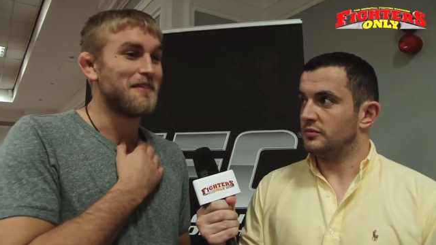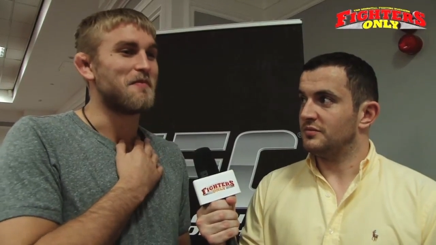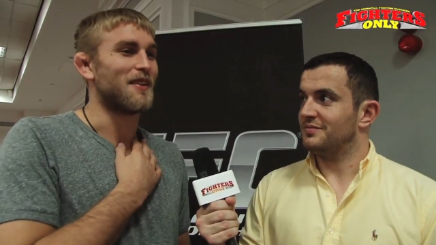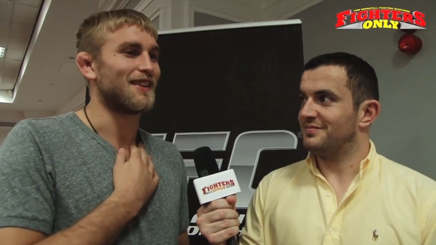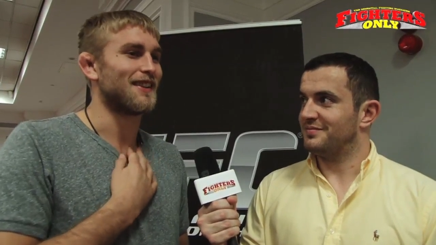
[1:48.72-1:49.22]

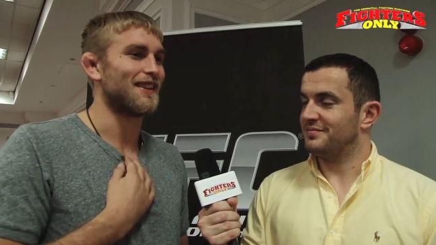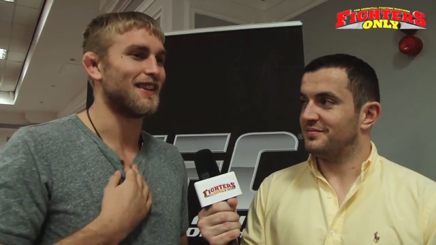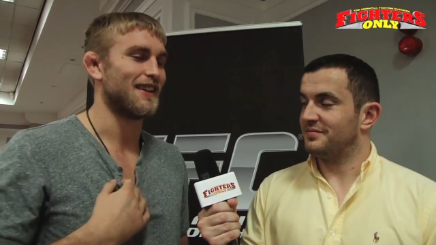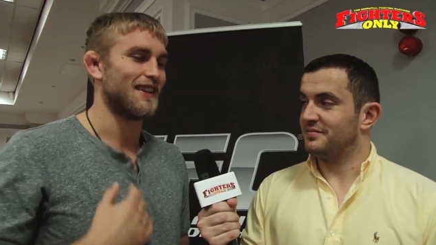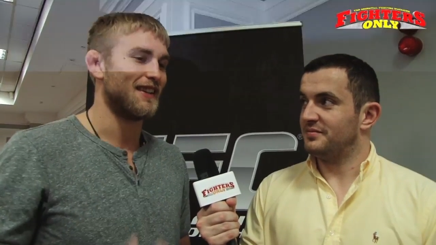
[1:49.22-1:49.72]
Speaker 1: but
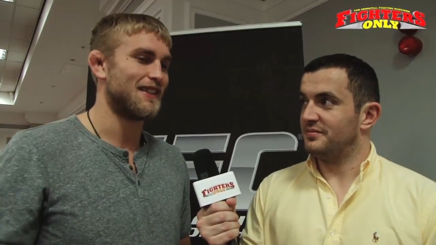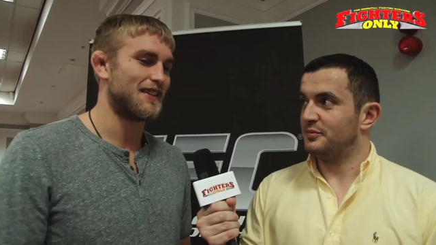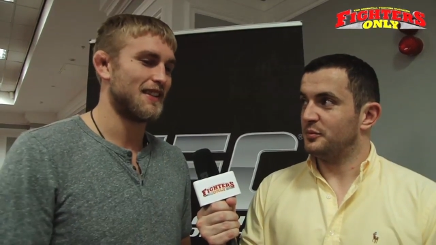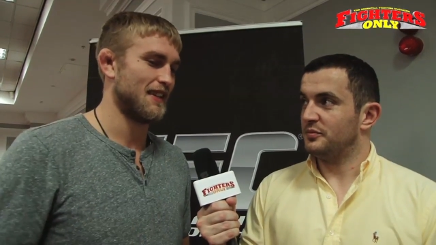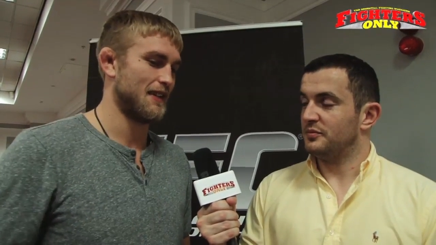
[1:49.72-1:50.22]
uh,
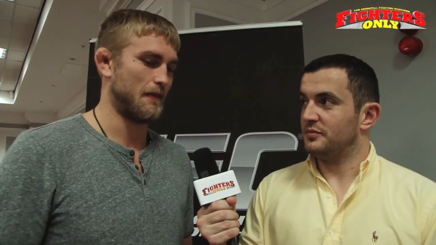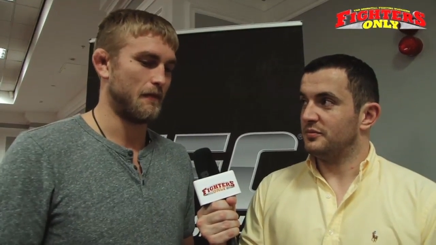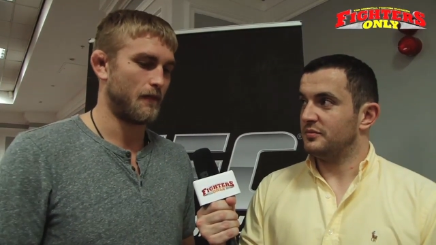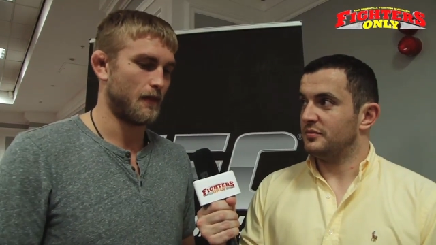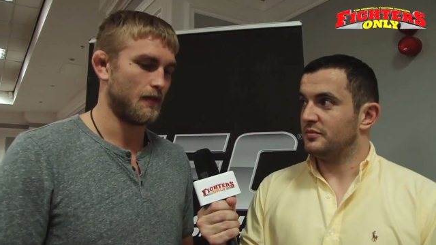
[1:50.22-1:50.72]
it's uh,
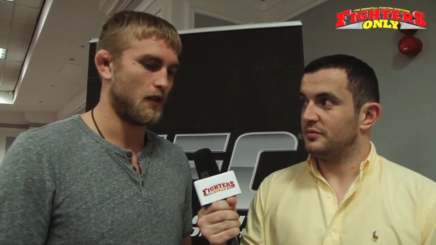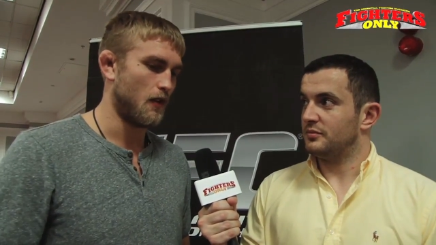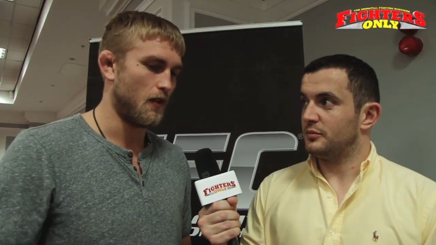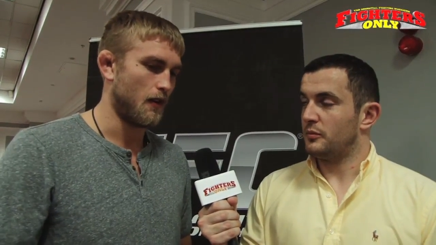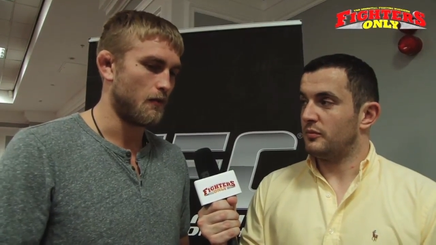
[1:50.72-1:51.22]
you
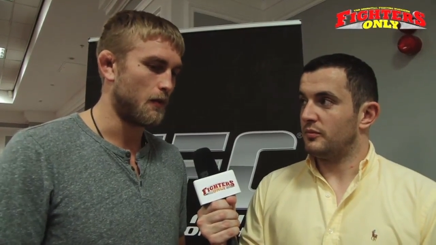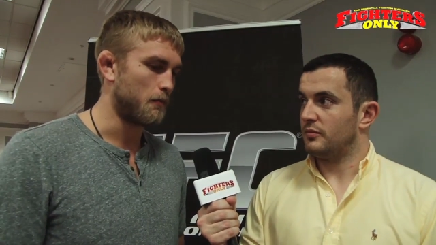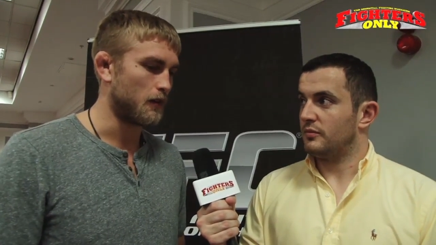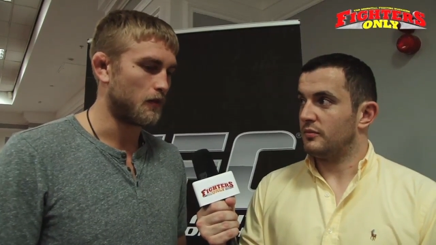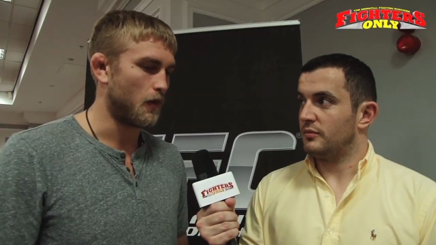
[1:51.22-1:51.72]
know, I went
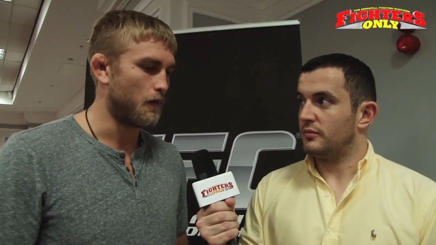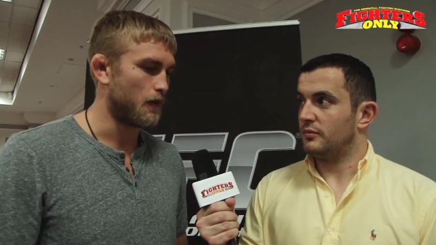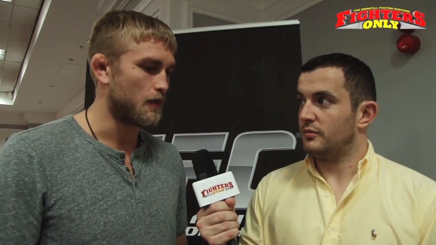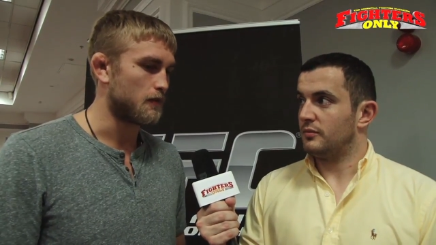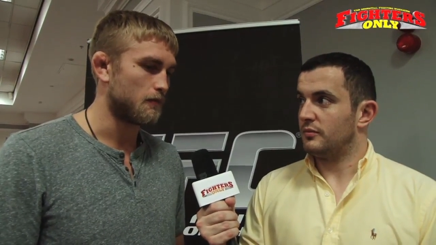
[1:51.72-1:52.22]
back to the
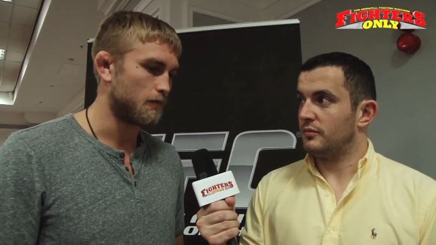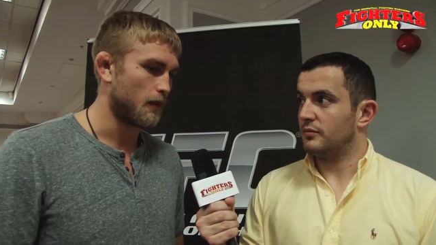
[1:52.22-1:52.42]
office.